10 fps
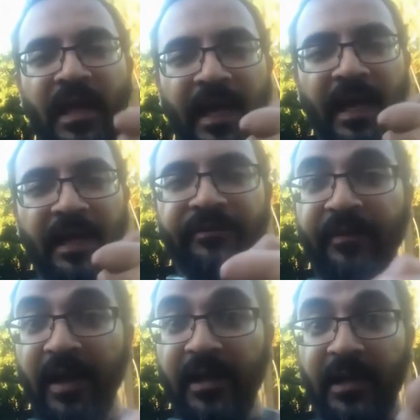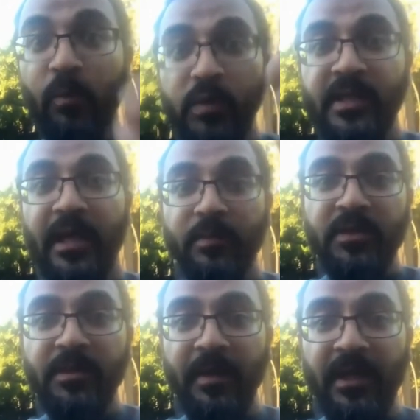and finally was he
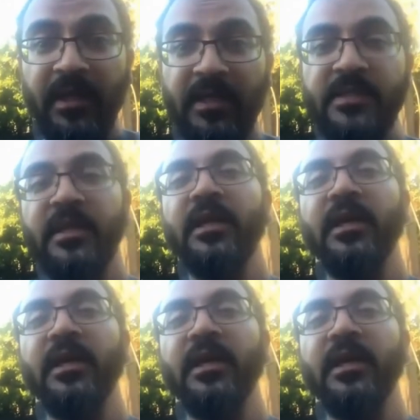able to make his